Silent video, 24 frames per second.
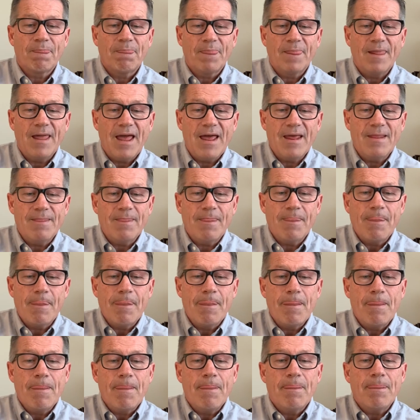And
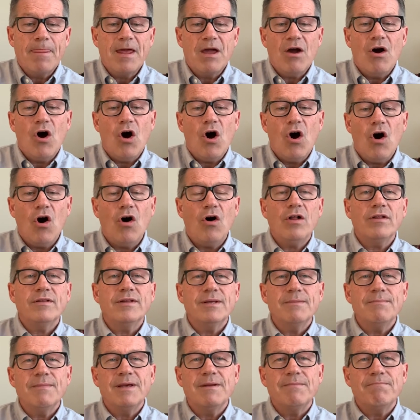the
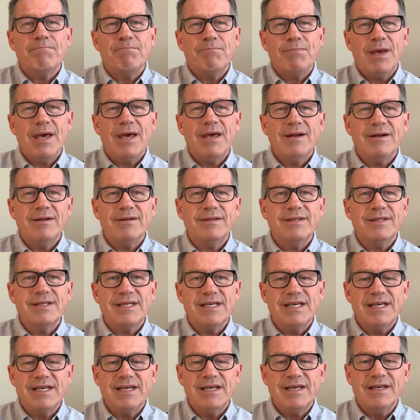ultimate
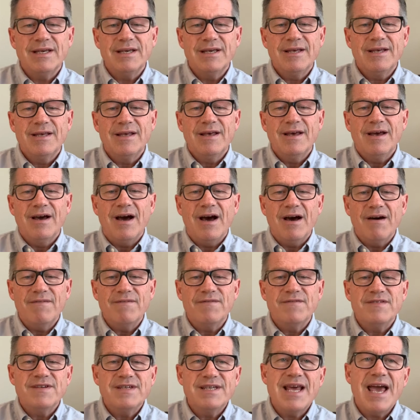penalty
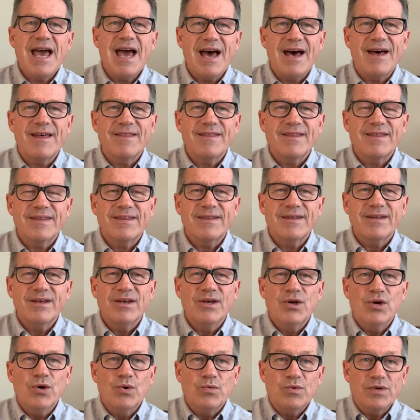of death
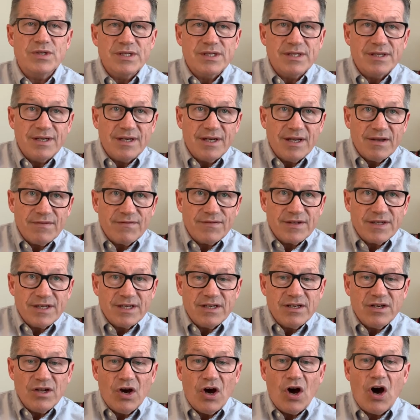was
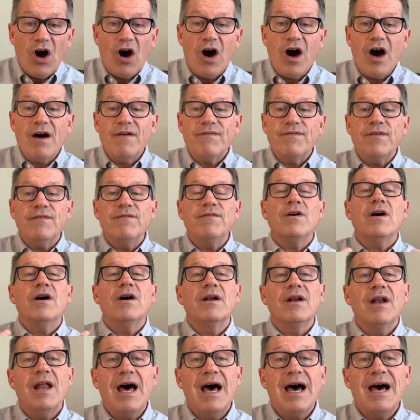lifted off of our
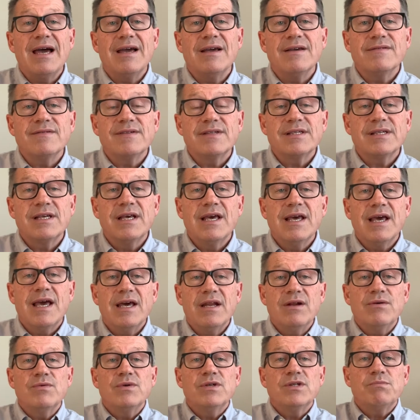lives and
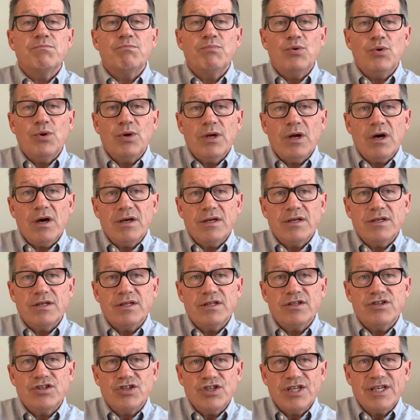it was put onto
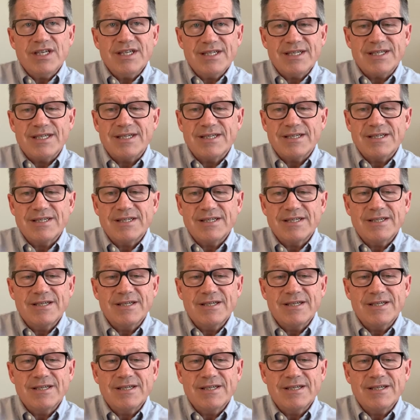Jesus.